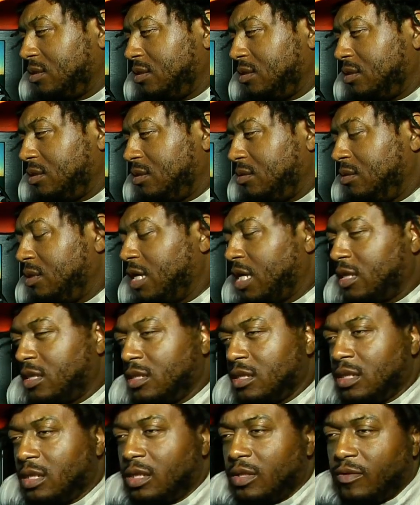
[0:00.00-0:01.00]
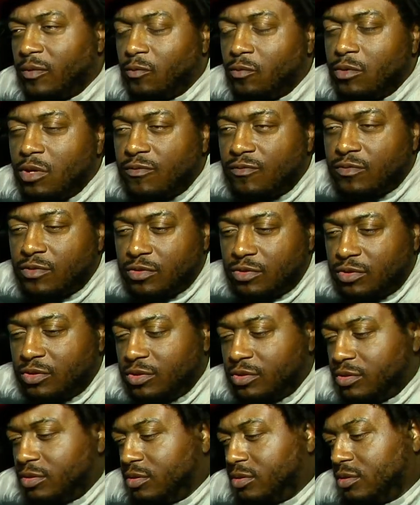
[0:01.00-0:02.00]
You got the
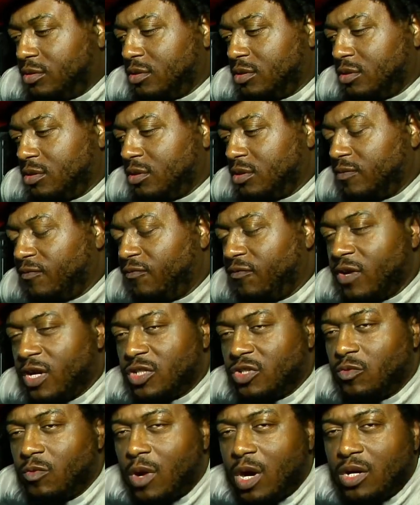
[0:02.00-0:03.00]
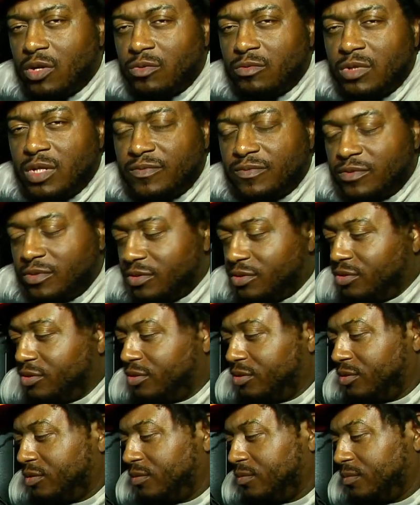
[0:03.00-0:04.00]
rivers, freshwater
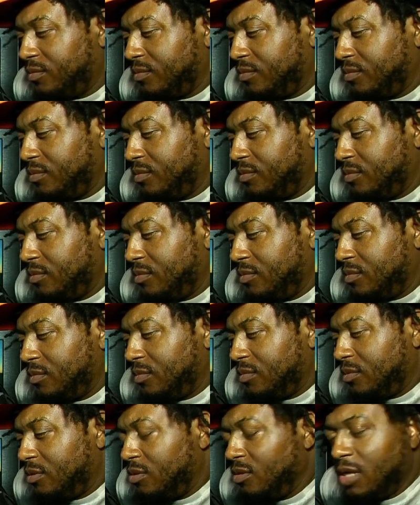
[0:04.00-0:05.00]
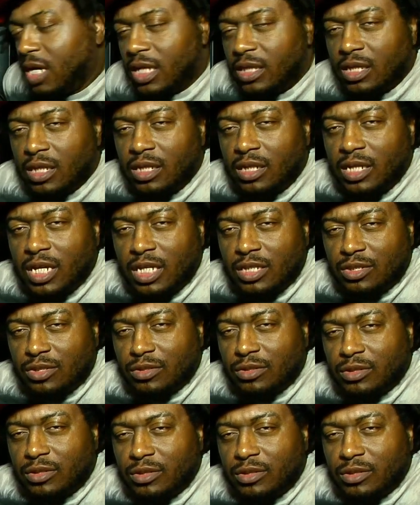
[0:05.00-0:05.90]
rivers. You got the desert.